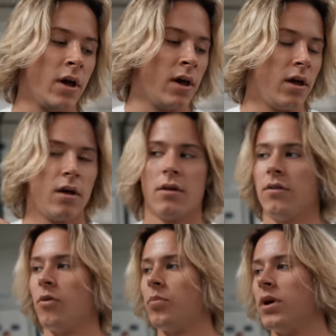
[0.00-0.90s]
I like this,
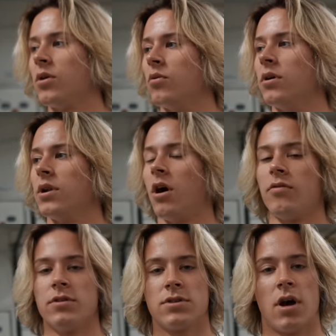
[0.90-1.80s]
and the pink one. I'll
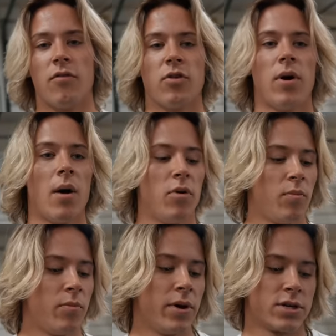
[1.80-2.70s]
have to pop
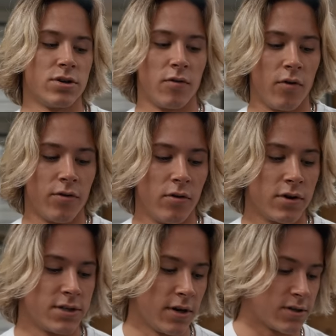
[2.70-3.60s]
up a picture of what that
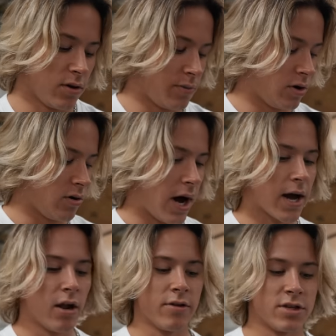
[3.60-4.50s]
looks like. So let me know. I
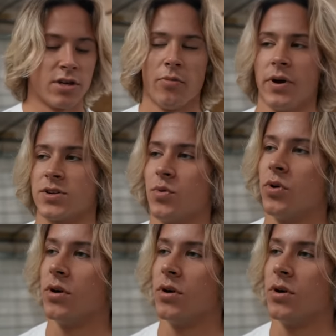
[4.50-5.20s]
kind of like the Chanel patch more.